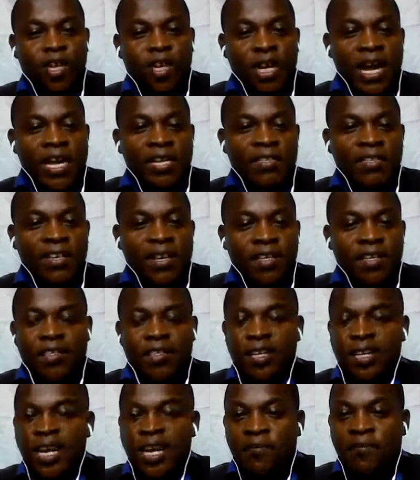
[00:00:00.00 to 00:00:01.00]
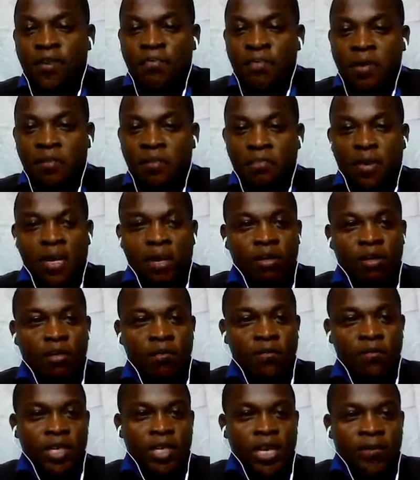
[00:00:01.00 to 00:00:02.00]
the organizers, and every member
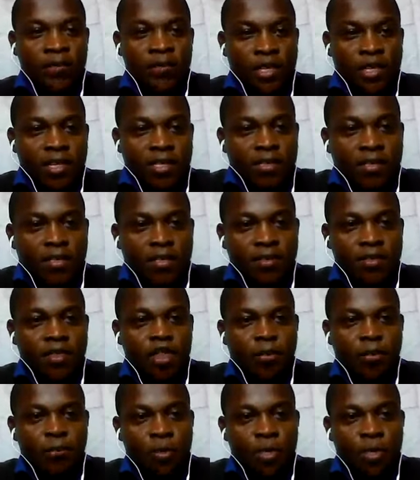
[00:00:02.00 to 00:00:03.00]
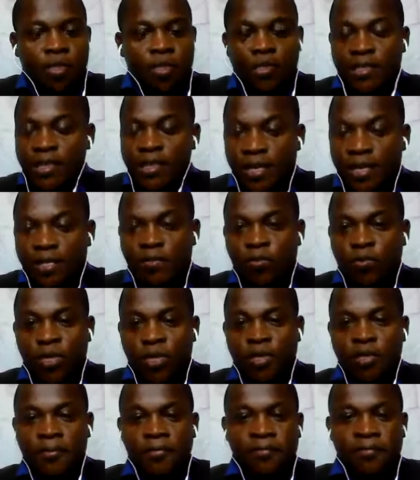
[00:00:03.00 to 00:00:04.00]
of the African Season Speakers
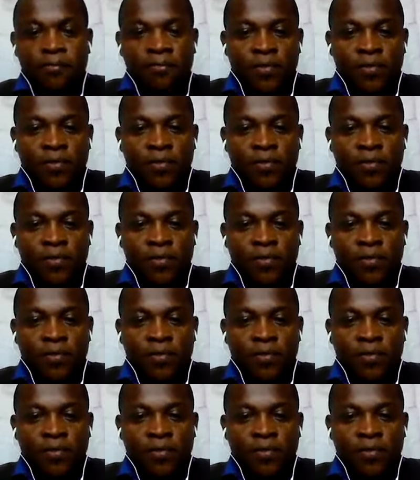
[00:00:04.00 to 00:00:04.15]
Network.